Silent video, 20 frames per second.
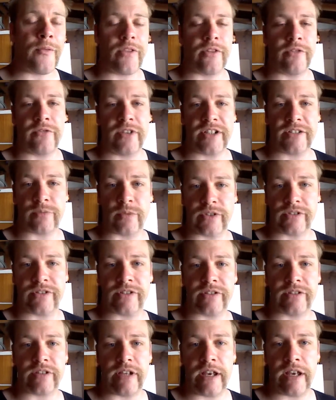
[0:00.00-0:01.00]
The rest was
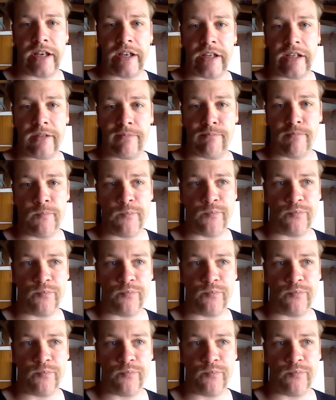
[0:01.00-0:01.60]
a